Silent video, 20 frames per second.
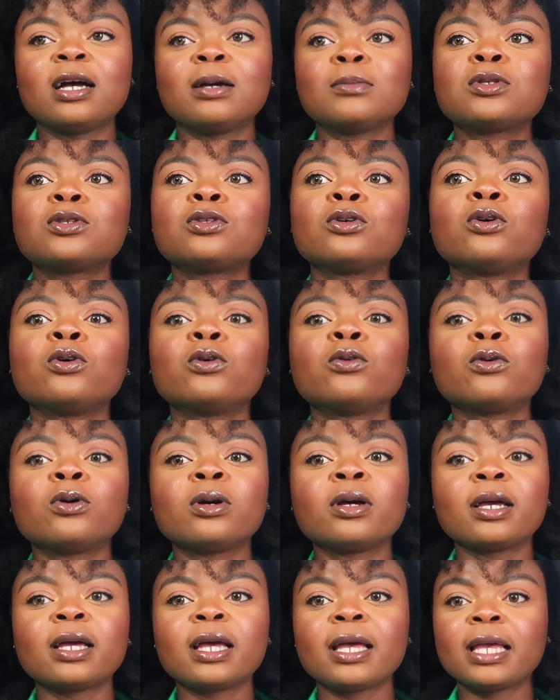So
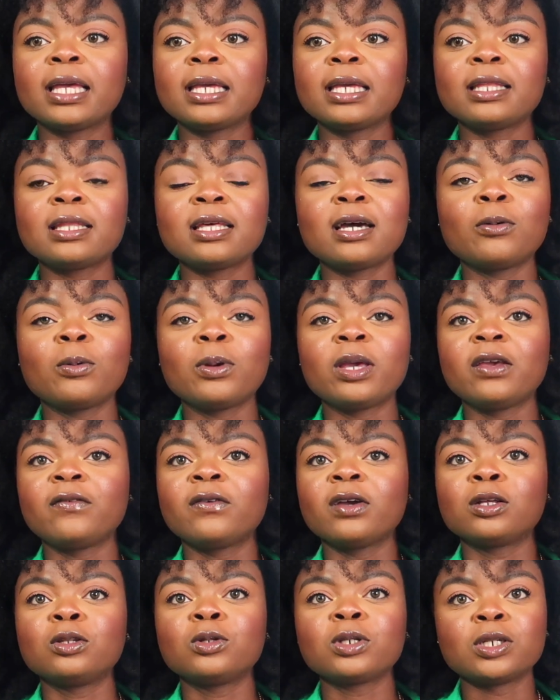either way, if
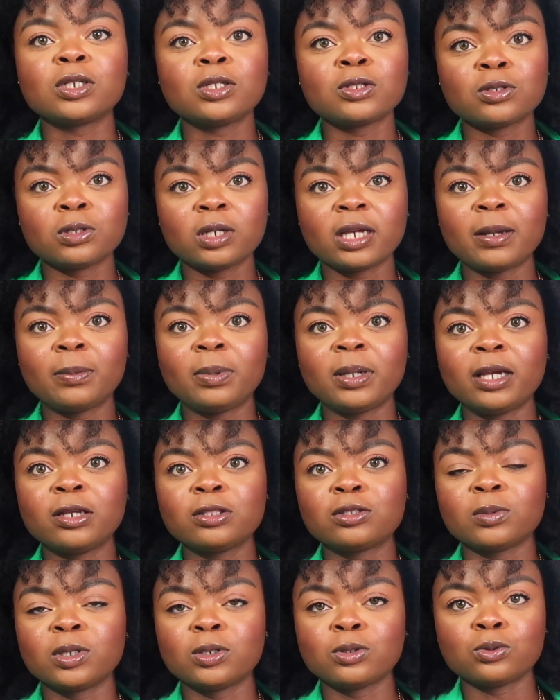you're looking into applying
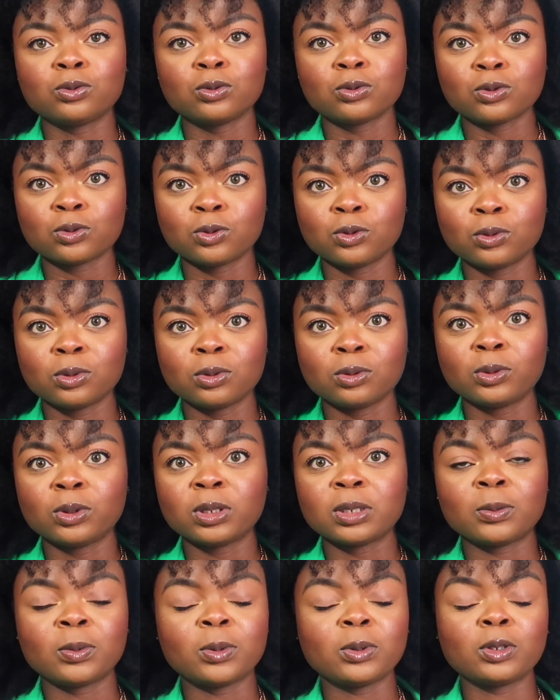to medical
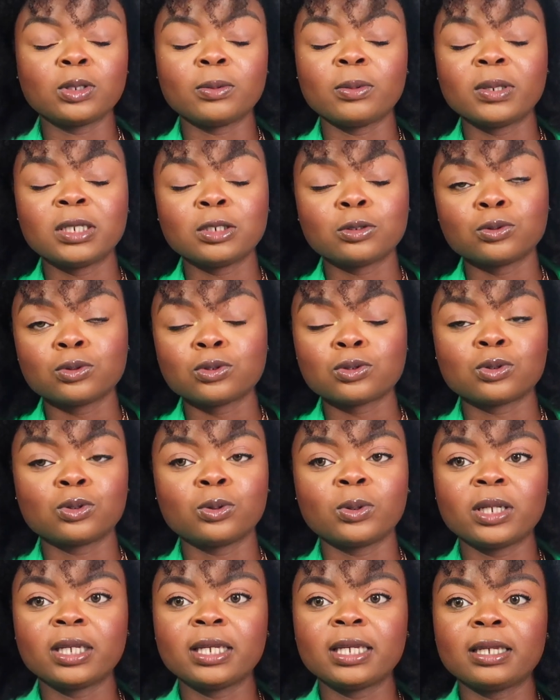
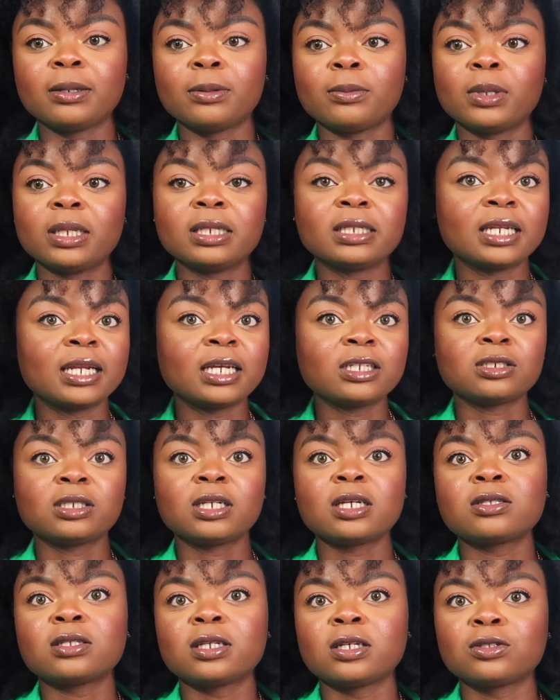school,
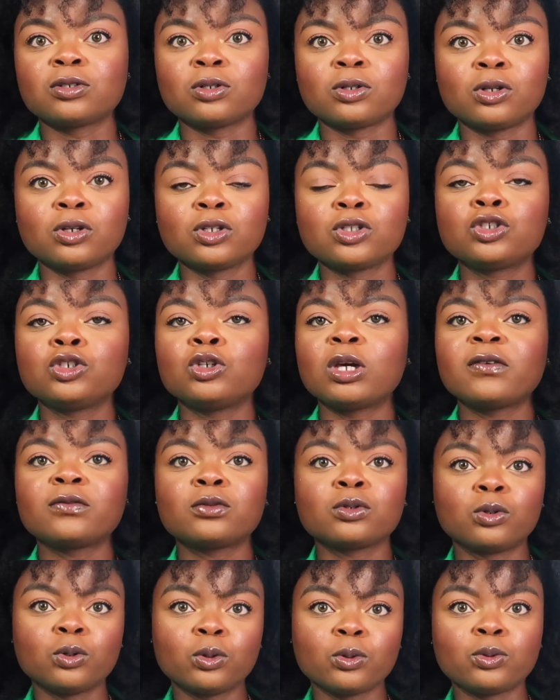international students or not, you have
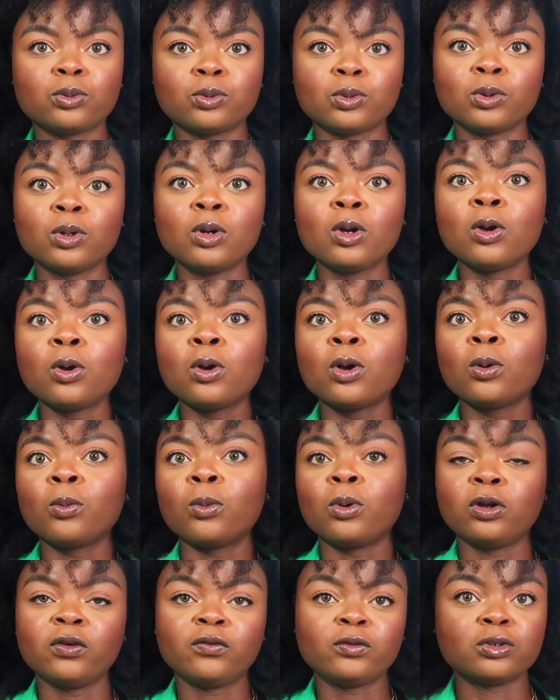to go through
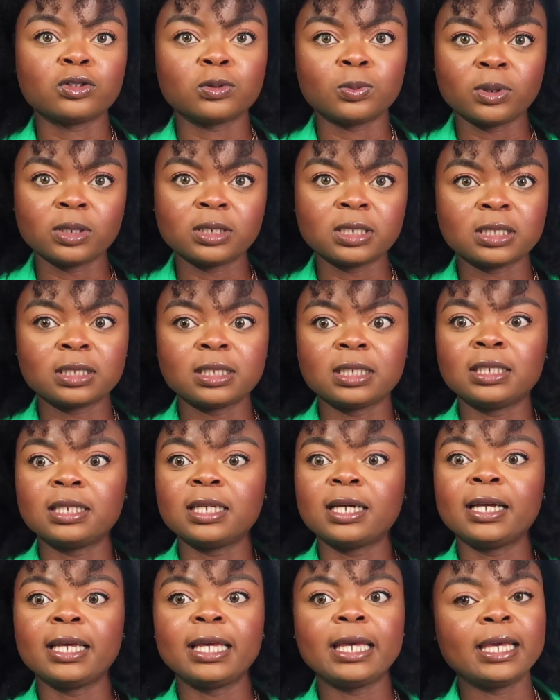one of those bodies,
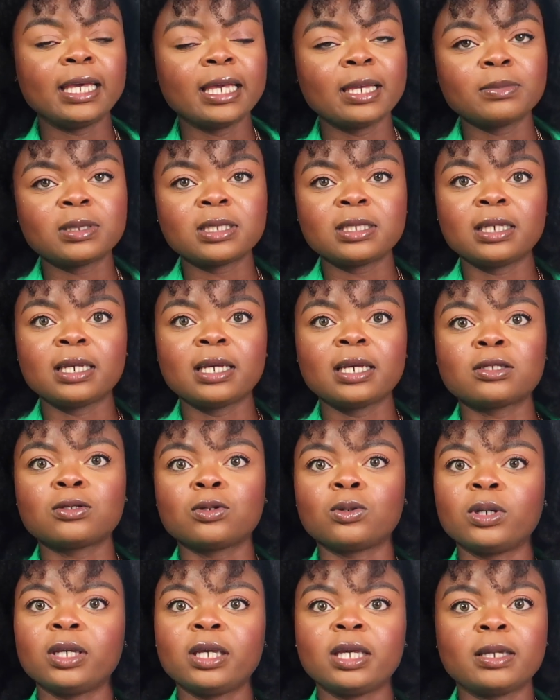either AMCS
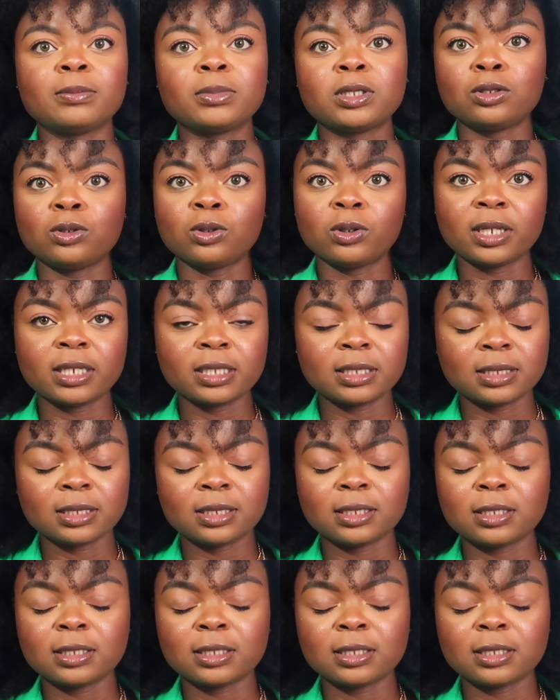or AMCOS.